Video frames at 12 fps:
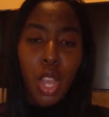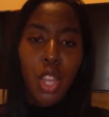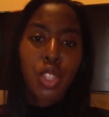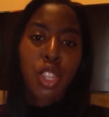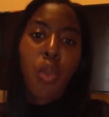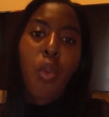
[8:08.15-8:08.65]

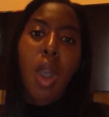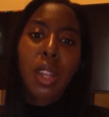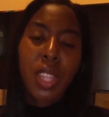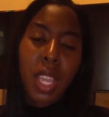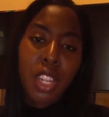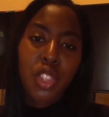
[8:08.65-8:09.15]
So you want
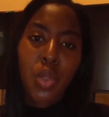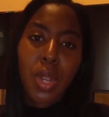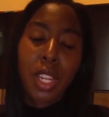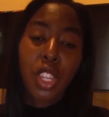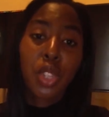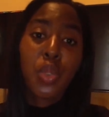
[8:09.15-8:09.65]
to ensure
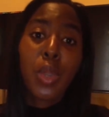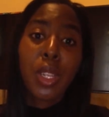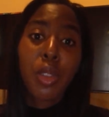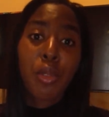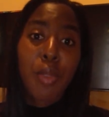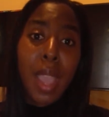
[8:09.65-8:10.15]
that you're doing
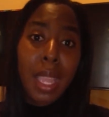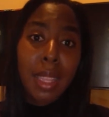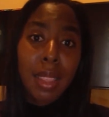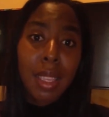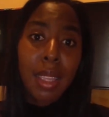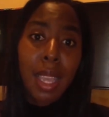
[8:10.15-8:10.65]
the right
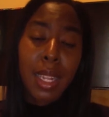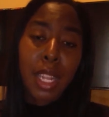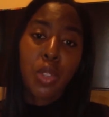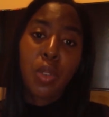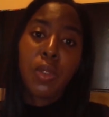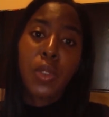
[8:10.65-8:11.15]
thing and that
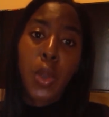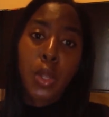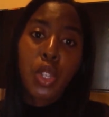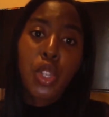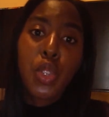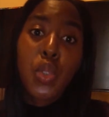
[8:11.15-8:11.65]
you've done
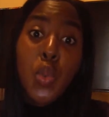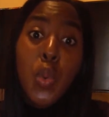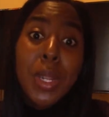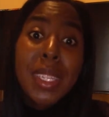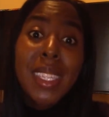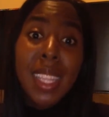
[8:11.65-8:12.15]
due
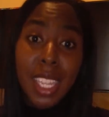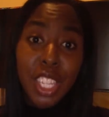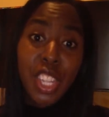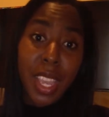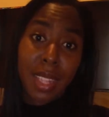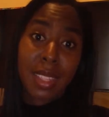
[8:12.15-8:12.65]

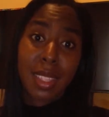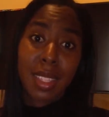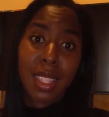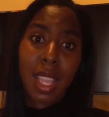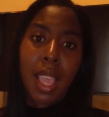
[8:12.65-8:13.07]
diligence